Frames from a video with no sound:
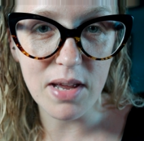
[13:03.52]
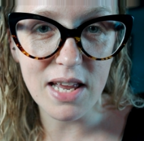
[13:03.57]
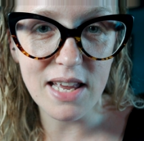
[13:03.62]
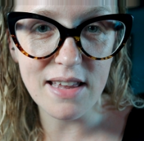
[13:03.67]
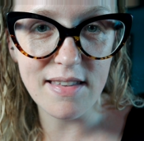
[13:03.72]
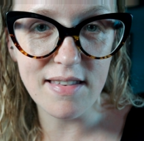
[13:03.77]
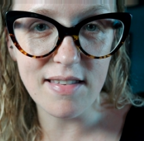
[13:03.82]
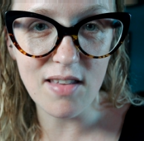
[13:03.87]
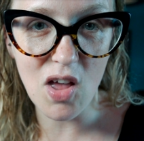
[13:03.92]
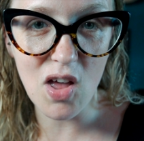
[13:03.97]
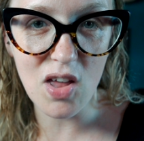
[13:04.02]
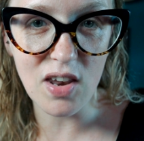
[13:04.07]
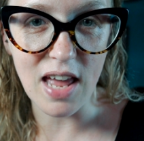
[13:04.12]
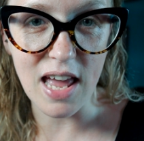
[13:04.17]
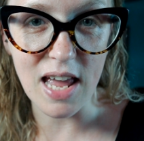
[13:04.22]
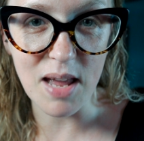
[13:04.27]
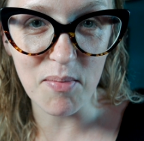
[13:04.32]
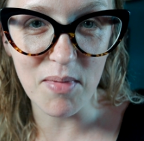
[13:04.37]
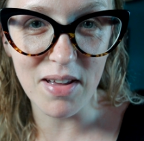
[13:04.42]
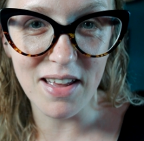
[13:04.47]
his
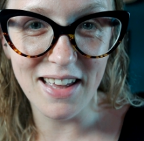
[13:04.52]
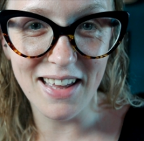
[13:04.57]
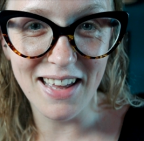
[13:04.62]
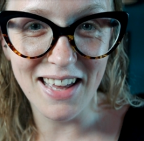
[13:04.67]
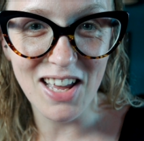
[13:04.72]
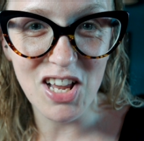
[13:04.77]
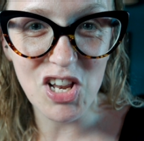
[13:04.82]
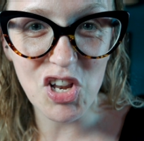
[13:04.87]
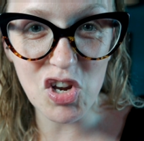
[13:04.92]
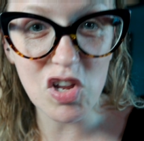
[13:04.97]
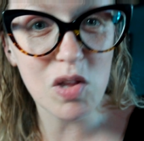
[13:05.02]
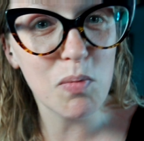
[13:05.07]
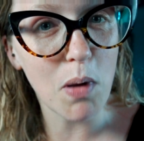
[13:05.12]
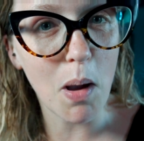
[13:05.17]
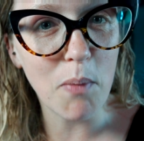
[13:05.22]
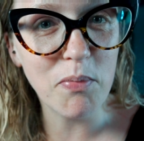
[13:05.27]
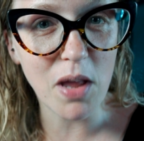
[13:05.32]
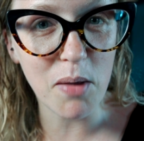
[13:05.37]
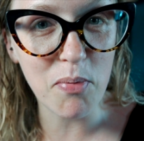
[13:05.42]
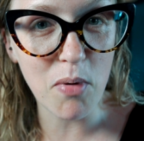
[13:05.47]
surname, just
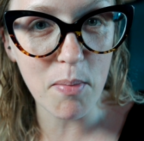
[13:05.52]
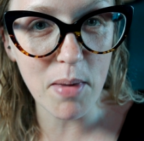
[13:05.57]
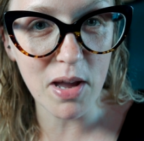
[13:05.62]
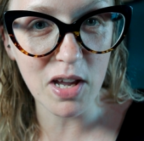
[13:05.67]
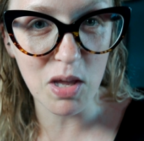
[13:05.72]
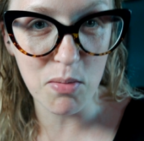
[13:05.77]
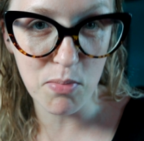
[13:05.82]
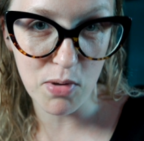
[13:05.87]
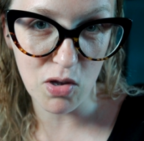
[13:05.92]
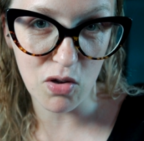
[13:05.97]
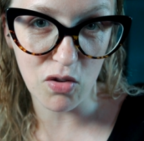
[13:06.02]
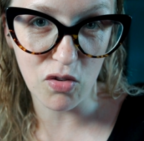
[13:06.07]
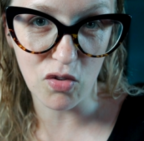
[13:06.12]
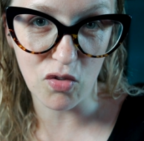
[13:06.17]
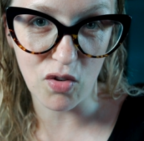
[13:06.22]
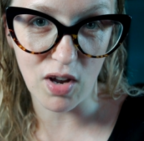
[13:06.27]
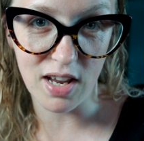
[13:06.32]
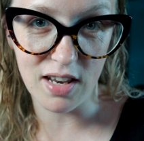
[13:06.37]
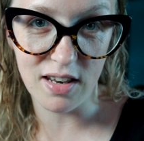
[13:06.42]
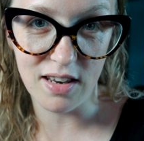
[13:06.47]
popped up on my computer
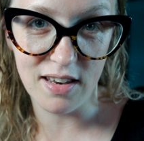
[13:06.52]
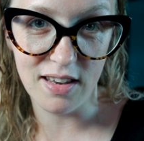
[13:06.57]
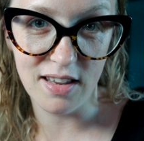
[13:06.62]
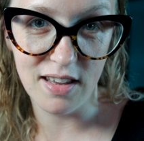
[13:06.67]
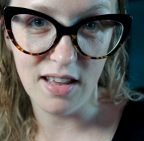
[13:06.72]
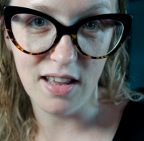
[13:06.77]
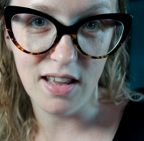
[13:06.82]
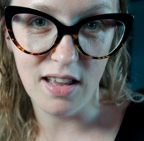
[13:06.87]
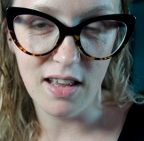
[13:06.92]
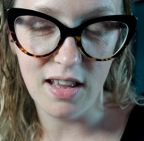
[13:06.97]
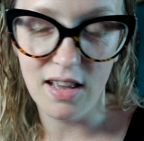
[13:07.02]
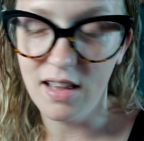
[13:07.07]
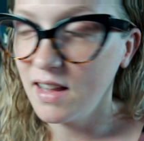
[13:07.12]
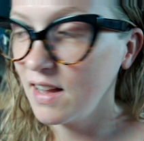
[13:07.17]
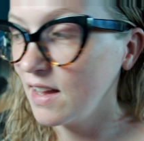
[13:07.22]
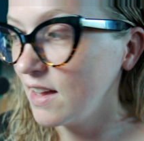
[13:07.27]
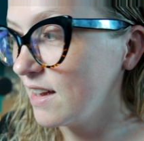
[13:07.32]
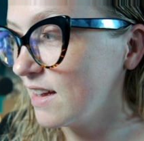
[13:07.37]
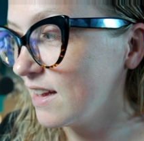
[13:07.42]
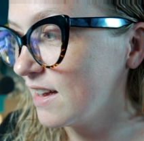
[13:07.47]
screen.
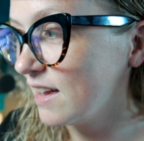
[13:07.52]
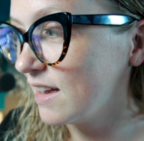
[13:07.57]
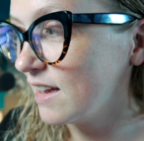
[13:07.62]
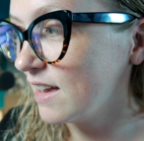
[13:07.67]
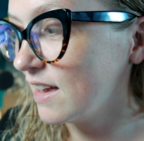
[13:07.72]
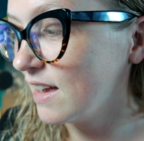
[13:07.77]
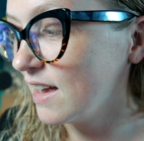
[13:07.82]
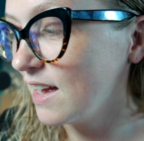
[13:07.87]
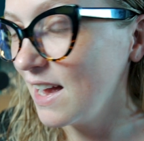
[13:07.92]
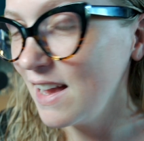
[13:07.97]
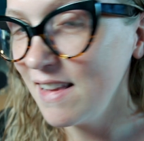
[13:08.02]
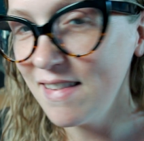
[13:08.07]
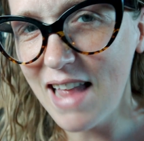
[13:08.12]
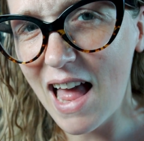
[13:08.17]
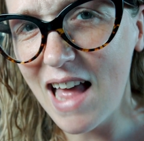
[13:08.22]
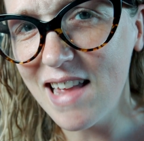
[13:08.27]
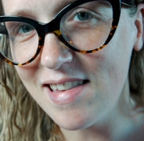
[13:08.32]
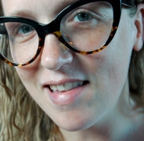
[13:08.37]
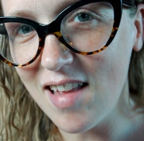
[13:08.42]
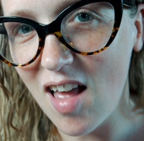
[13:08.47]
Is
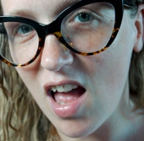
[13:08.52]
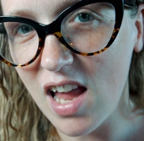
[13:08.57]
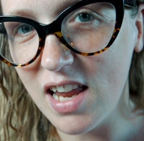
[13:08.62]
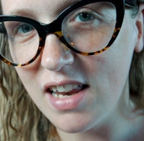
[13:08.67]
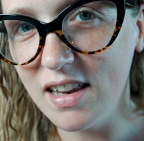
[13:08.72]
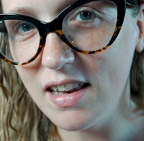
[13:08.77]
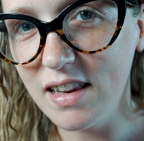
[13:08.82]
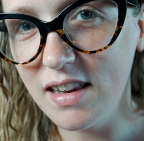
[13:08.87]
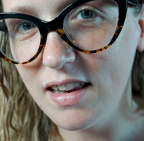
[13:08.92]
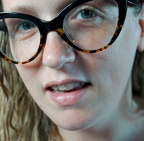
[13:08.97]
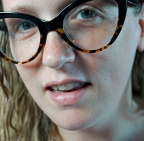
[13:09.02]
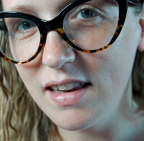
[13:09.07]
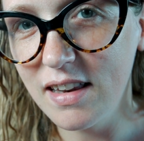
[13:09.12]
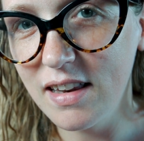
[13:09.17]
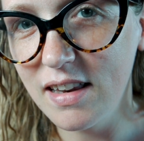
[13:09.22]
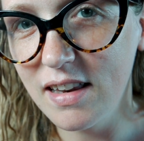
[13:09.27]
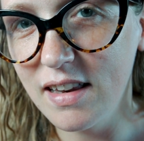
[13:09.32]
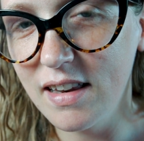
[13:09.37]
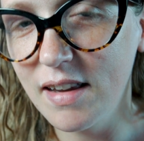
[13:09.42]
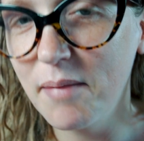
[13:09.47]
that a sign?
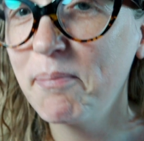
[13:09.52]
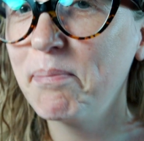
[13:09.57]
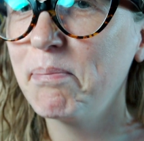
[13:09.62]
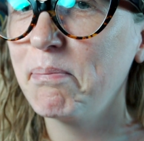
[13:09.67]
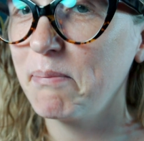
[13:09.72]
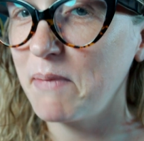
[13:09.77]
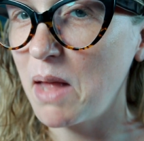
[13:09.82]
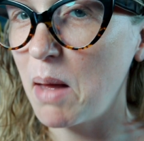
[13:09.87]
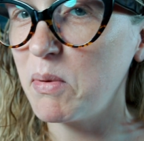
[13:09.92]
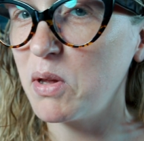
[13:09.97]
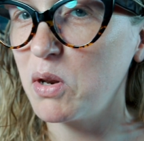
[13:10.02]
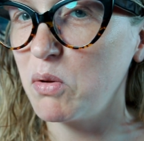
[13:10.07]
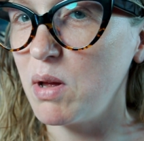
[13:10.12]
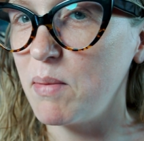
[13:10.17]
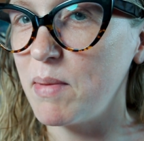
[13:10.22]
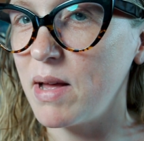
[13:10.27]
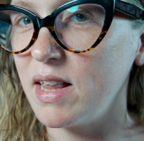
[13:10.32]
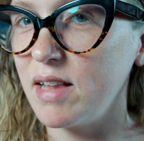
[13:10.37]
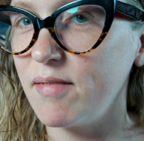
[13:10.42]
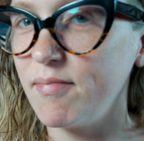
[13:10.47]
I'm going to
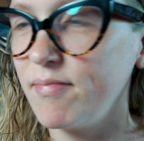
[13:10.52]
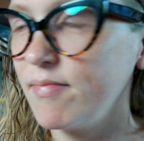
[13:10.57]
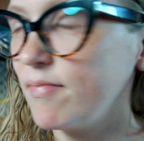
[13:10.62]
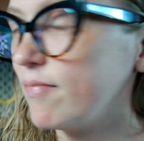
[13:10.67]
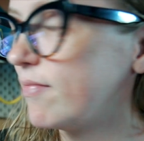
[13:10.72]
email him.